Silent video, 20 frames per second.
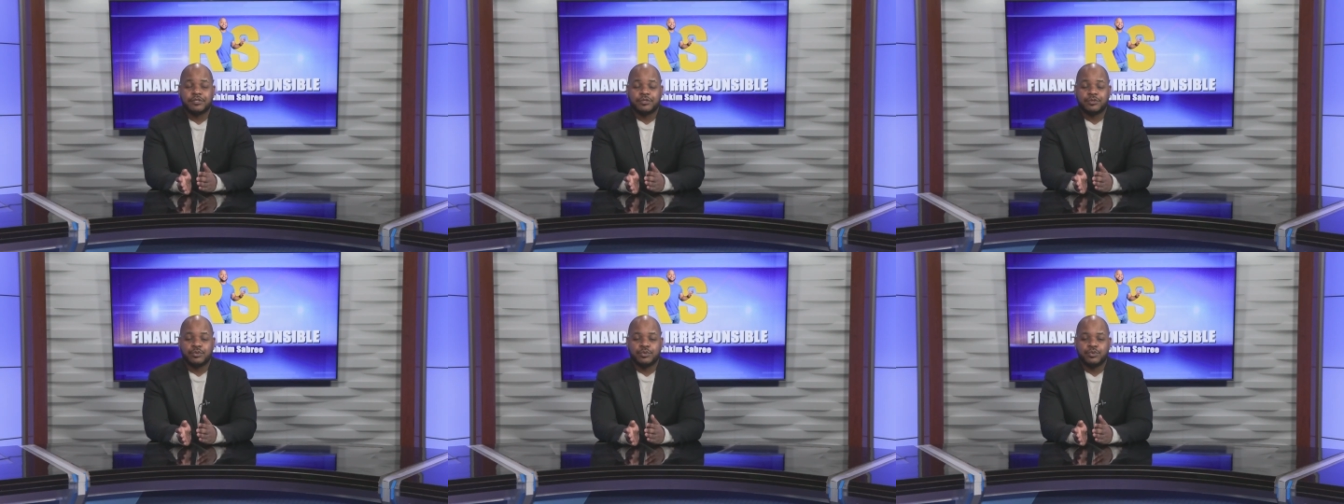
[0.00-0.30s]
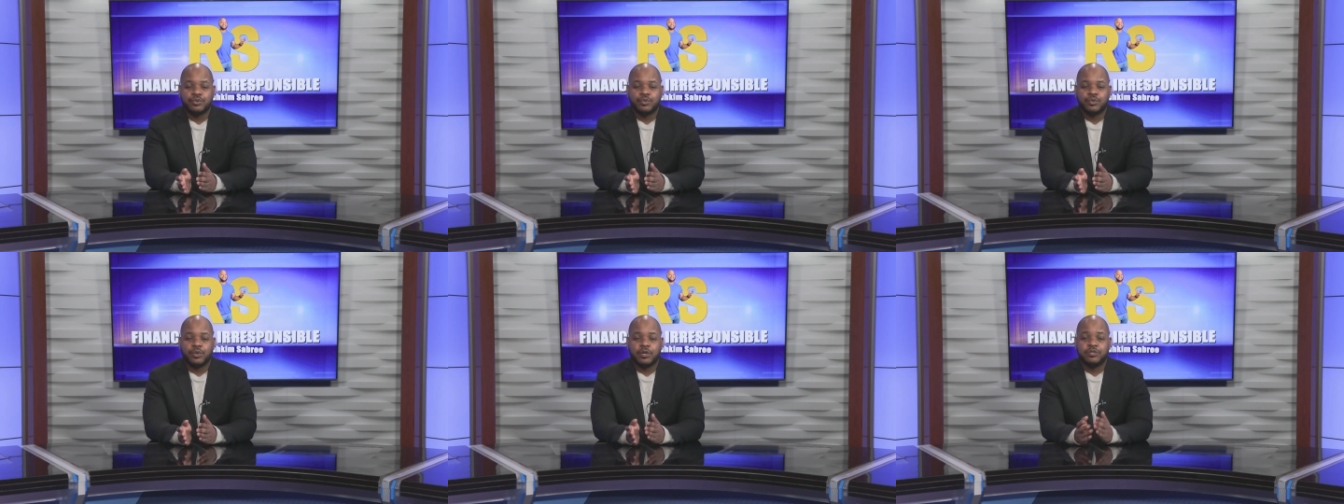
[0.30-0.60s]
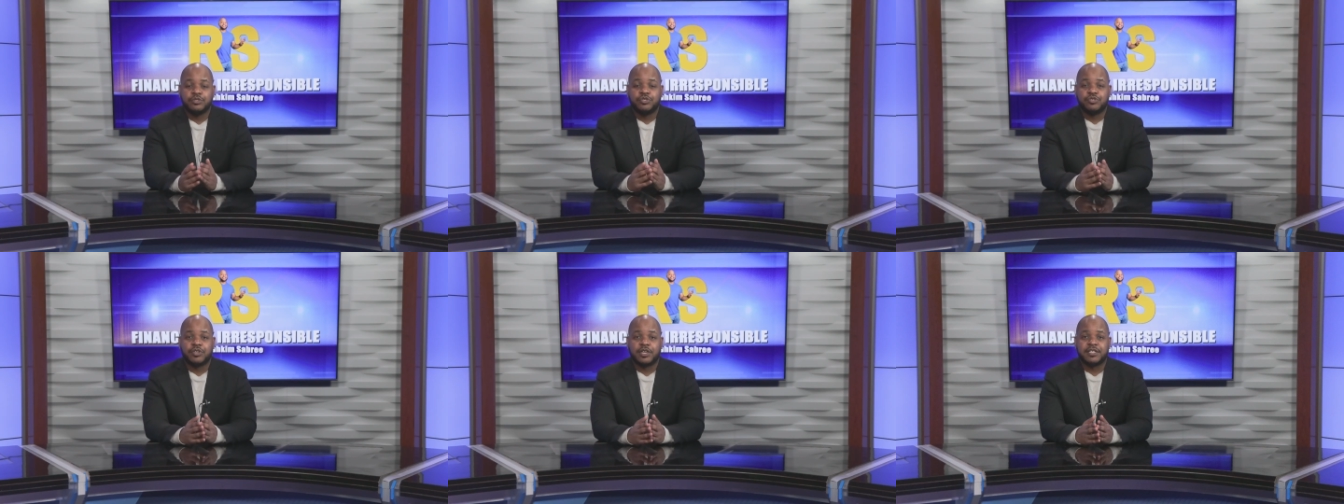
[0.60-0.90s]
to
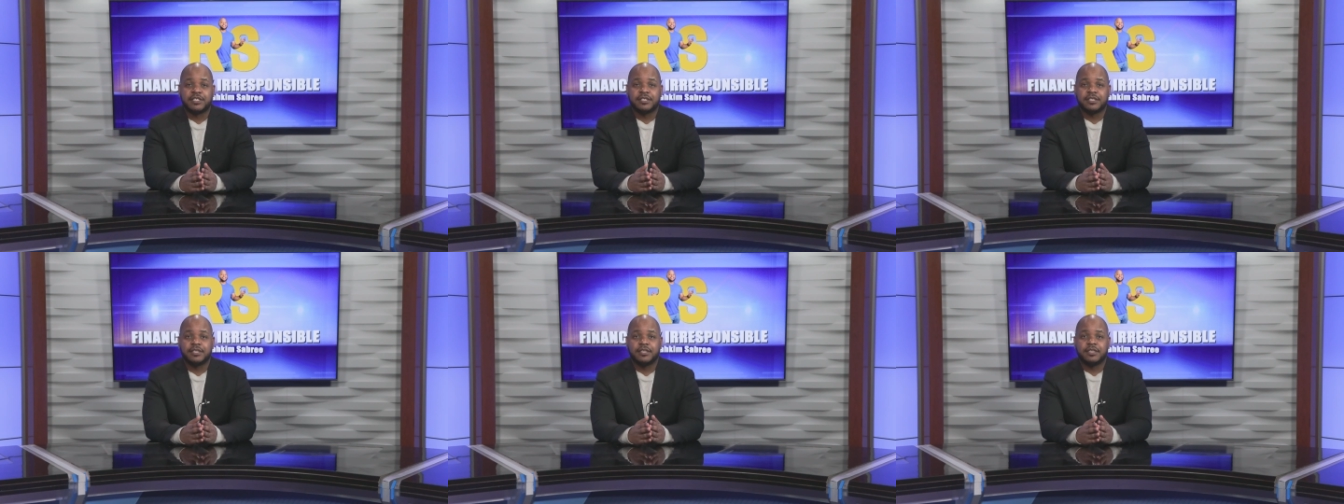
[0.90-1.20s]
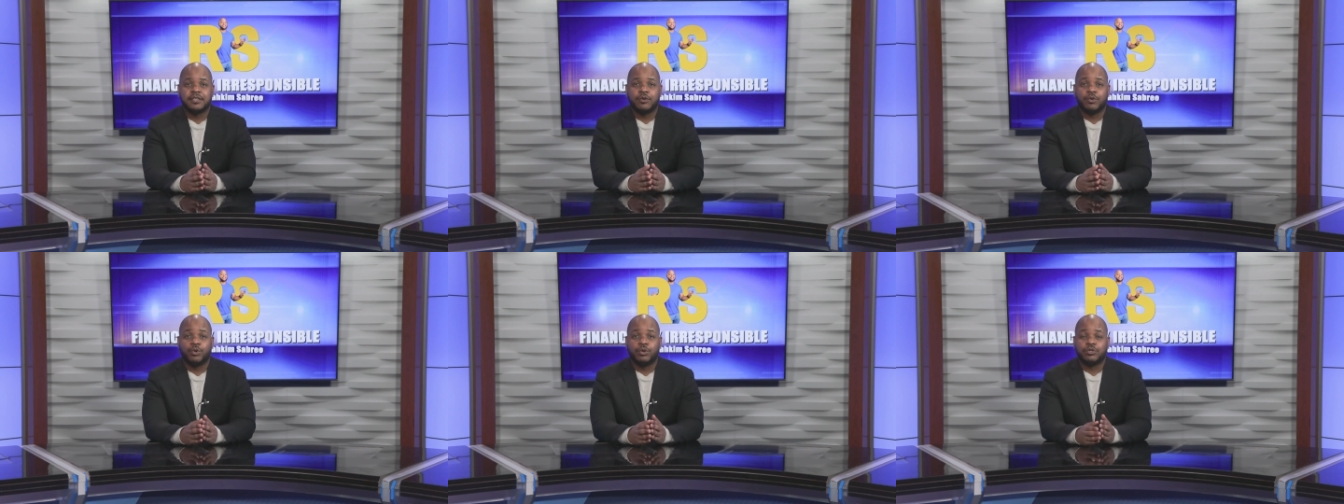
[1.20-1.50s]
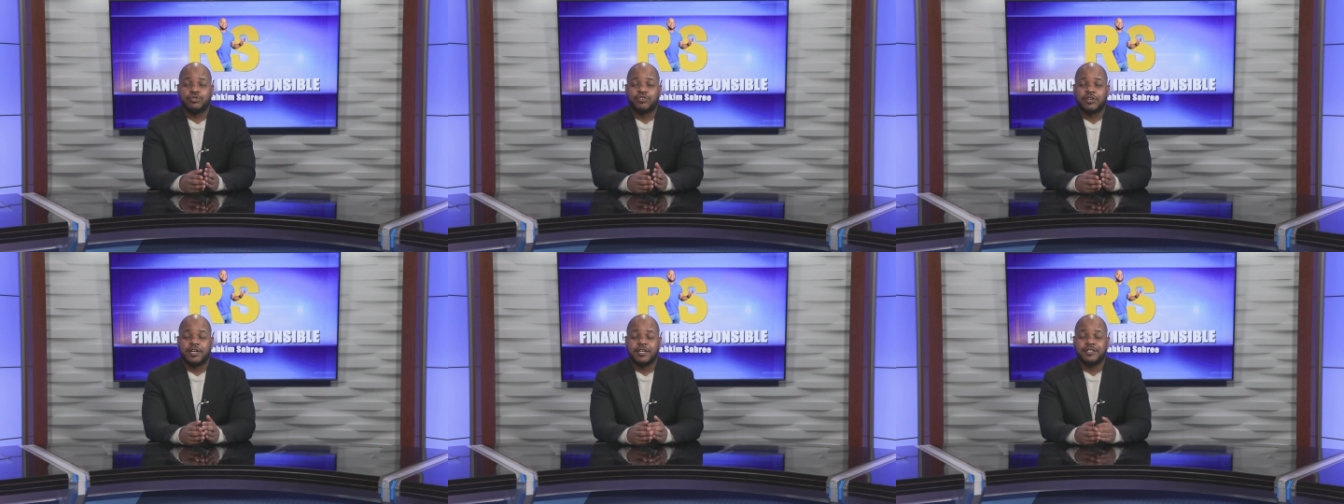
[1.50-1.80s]
addressing or
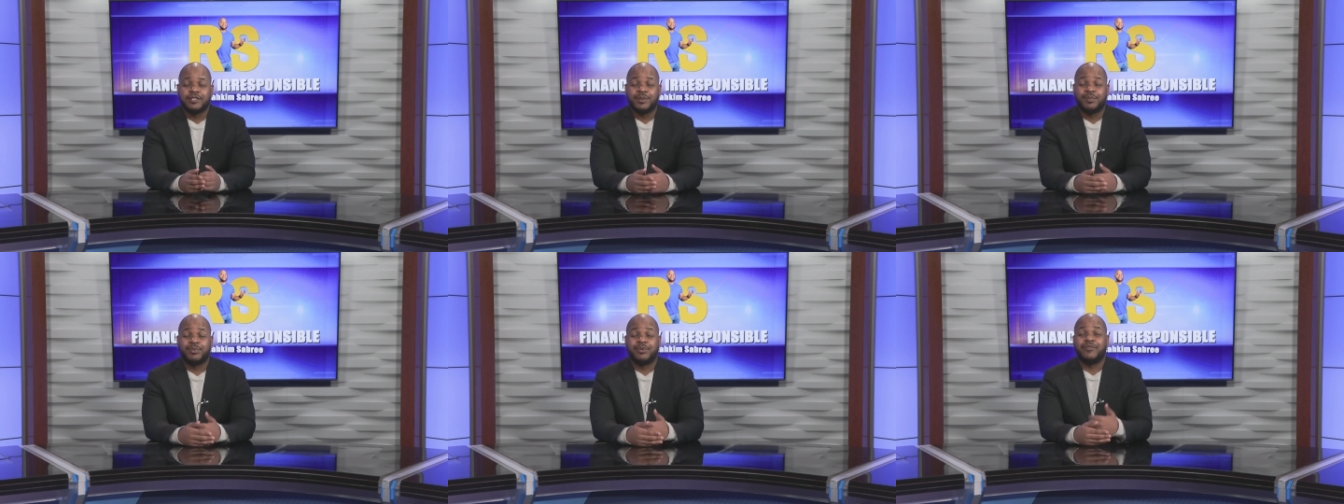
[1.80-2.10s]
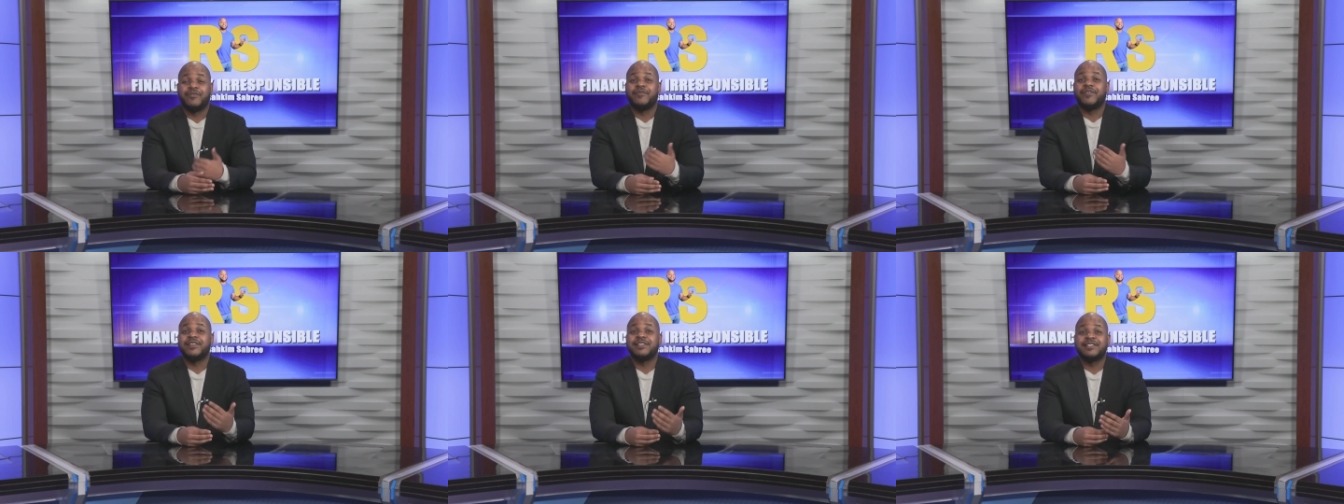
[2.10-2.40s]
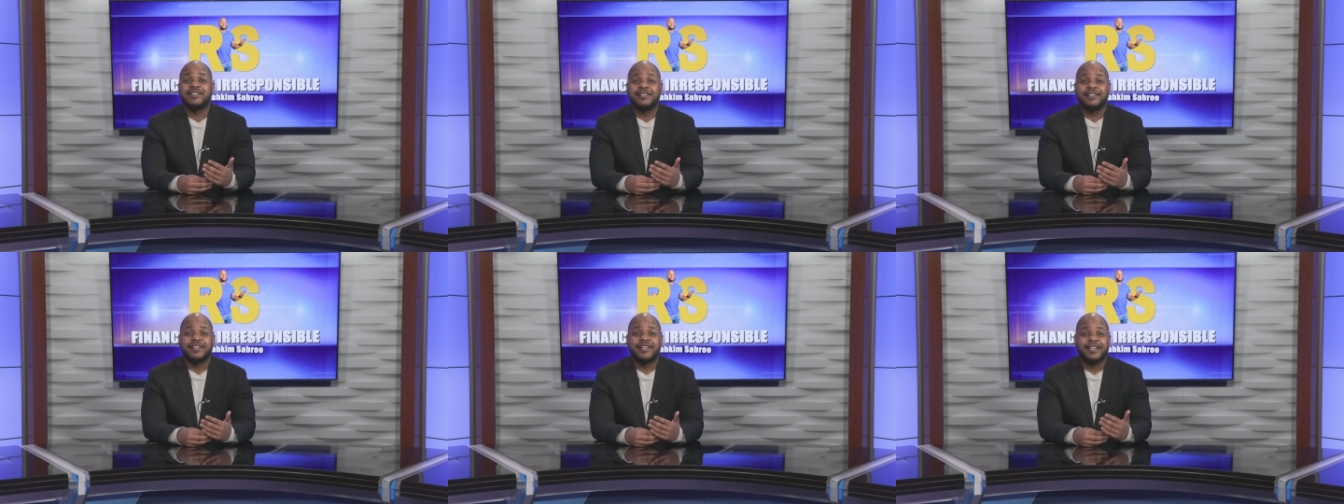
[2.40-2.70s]
trying to
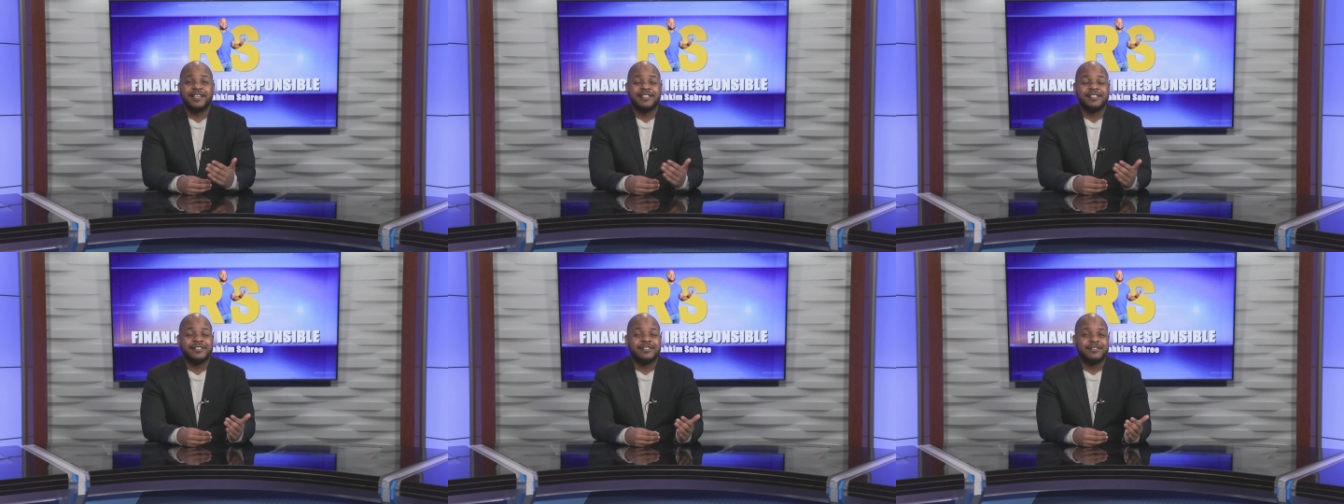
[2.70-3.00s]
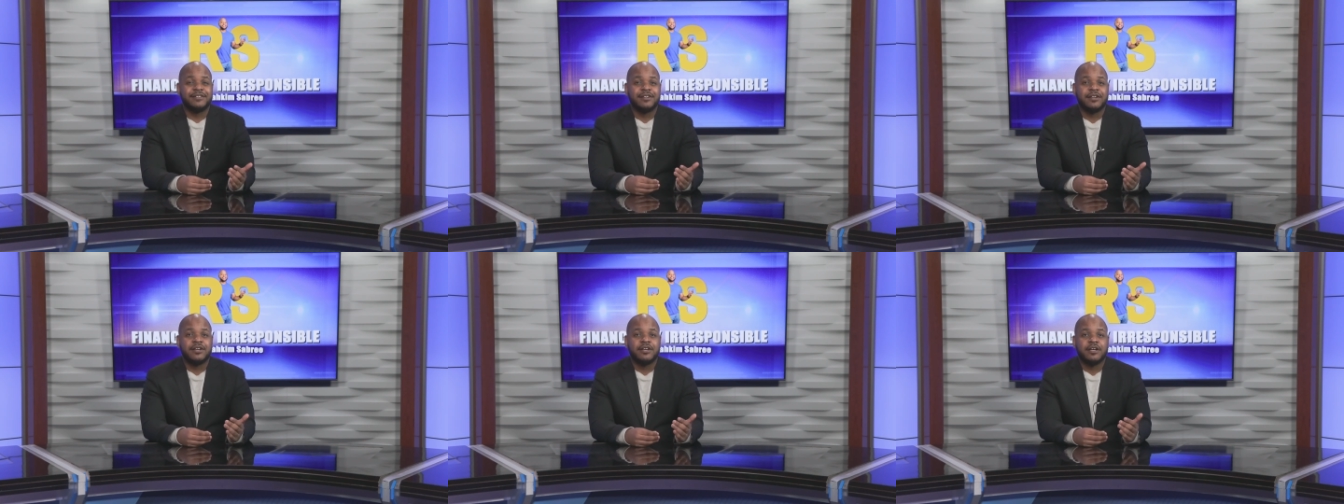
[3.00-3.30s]
prevent it in